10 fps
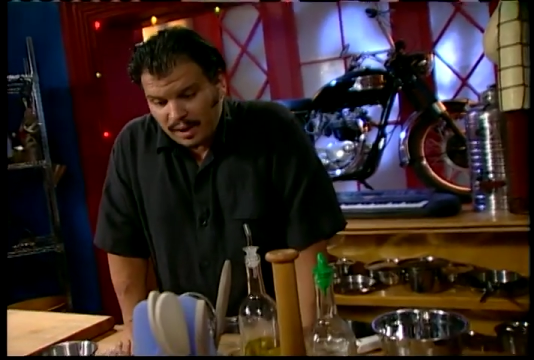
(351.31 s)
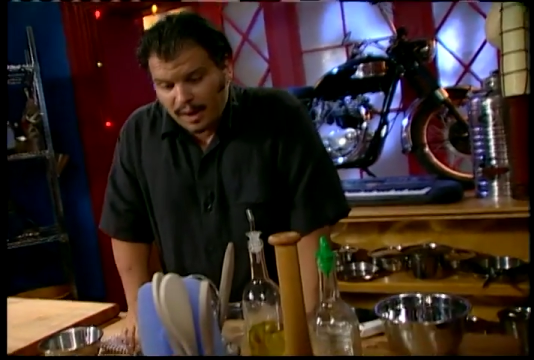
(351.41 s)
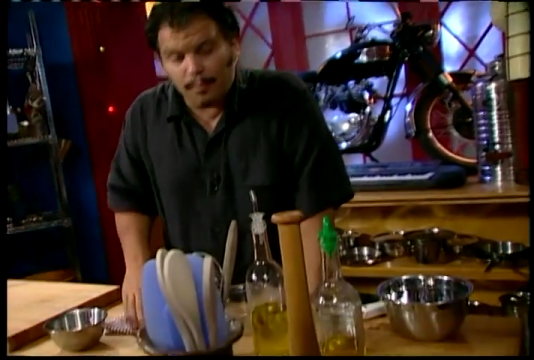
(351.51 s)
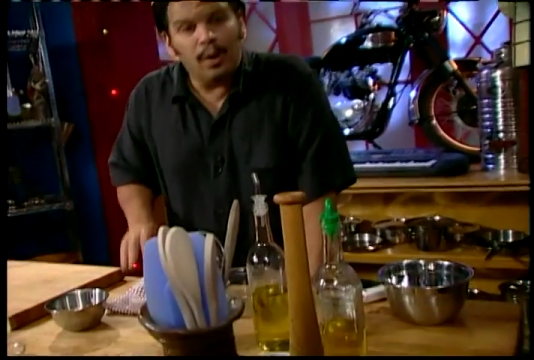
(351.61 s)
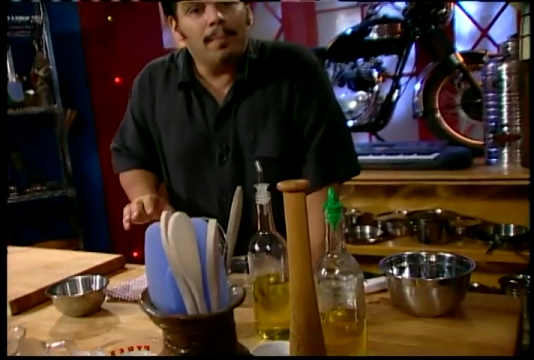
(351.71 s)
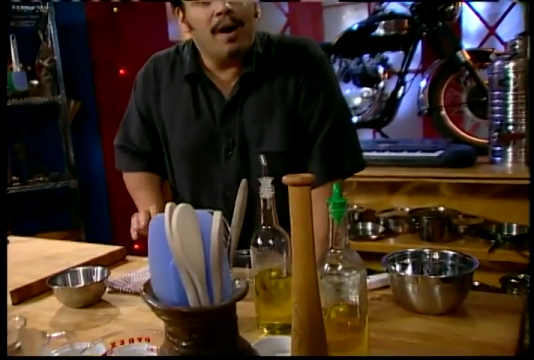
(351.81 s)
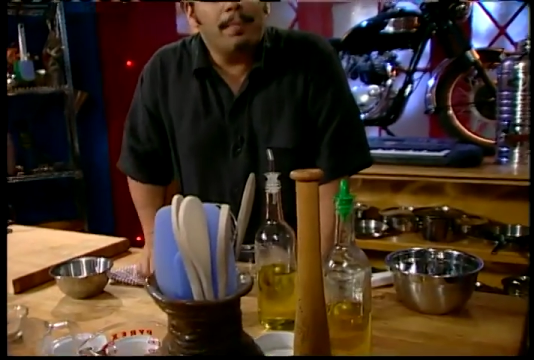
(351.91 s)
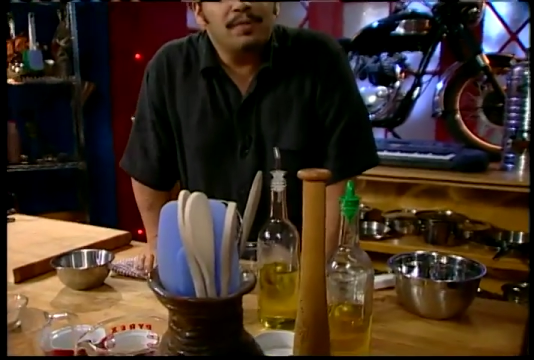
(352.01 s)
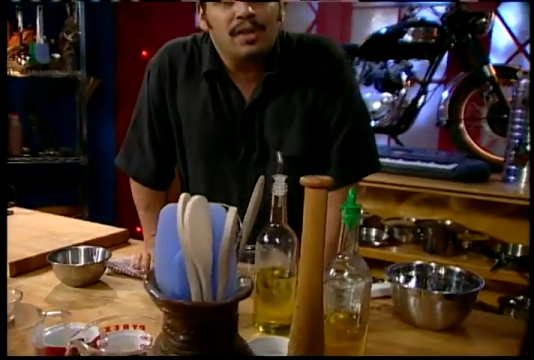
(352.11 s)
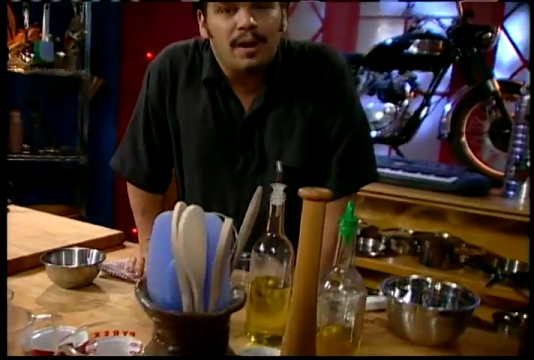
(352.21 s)
And what a
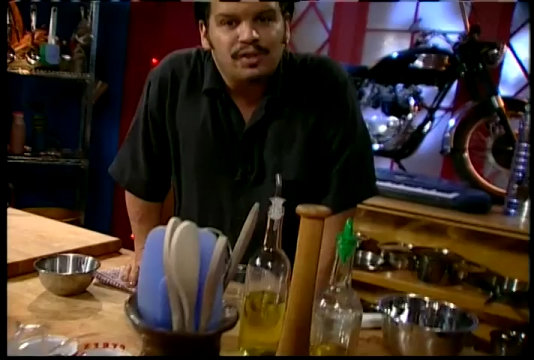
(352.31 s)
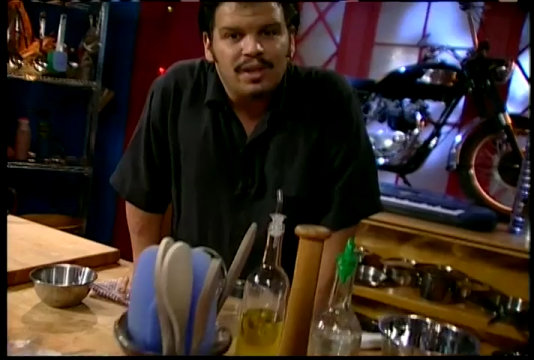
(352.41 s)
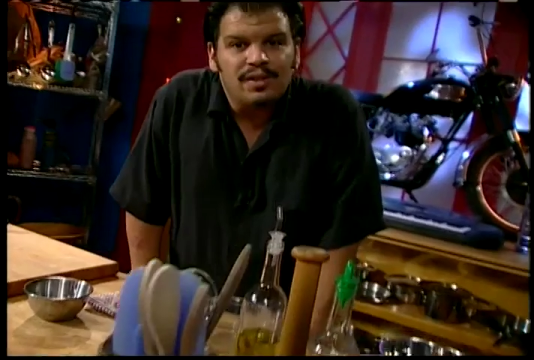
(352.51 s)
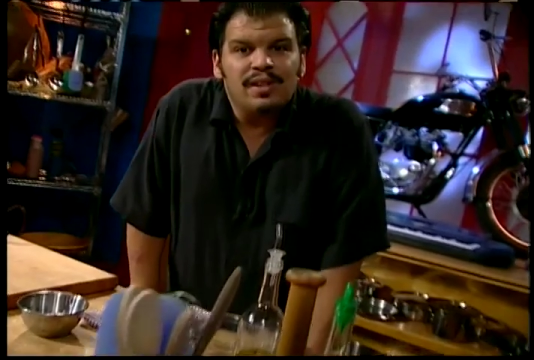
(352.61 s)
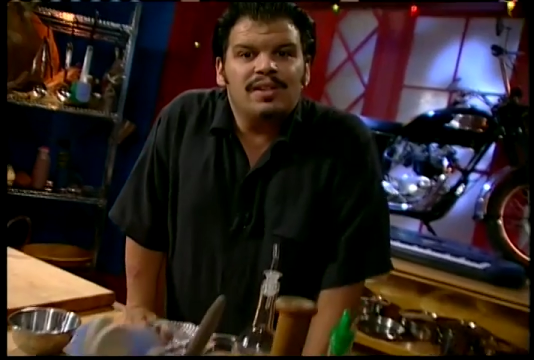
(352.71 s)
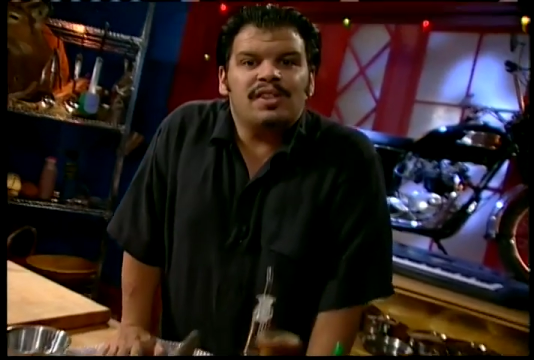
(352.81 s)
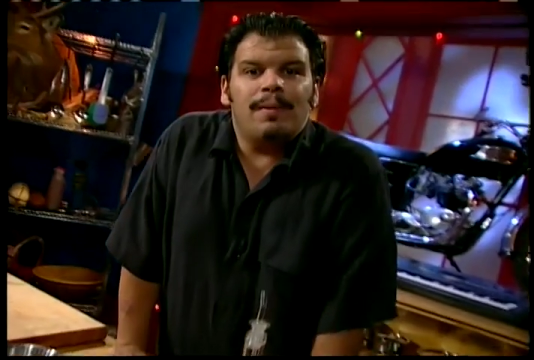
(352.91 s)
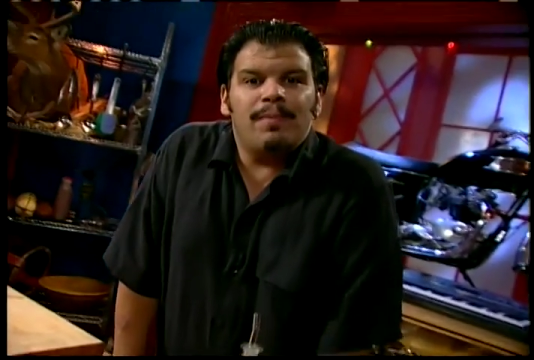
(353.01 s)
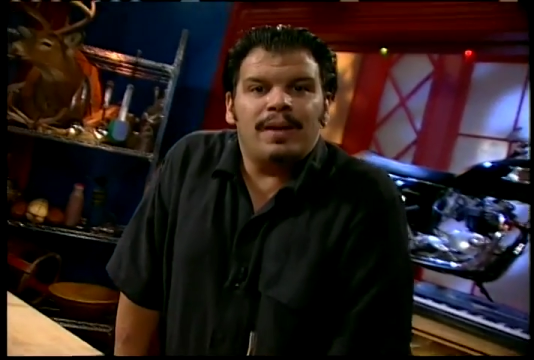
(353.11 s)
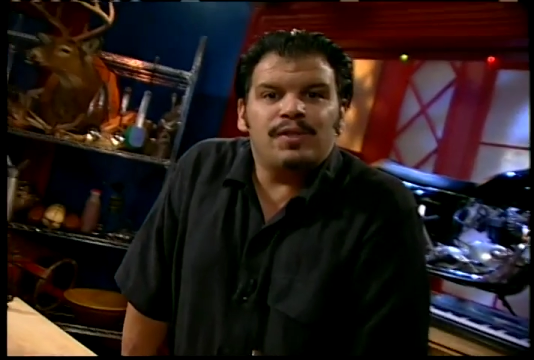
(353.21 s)
mopping sauce is, it is
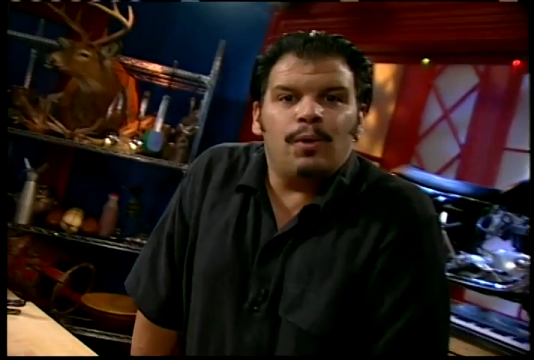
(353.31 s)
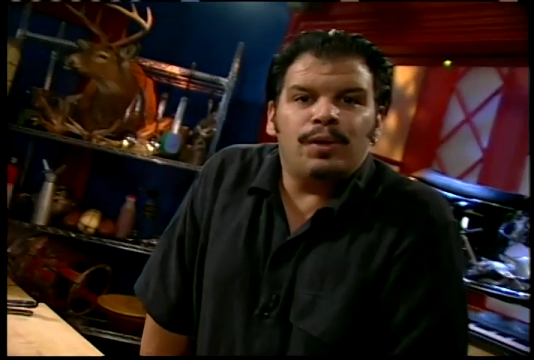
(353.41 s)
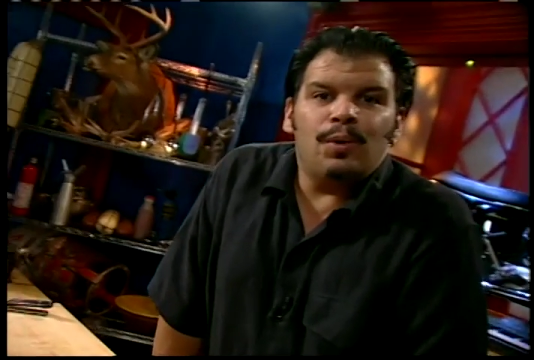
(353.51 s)
something that is going to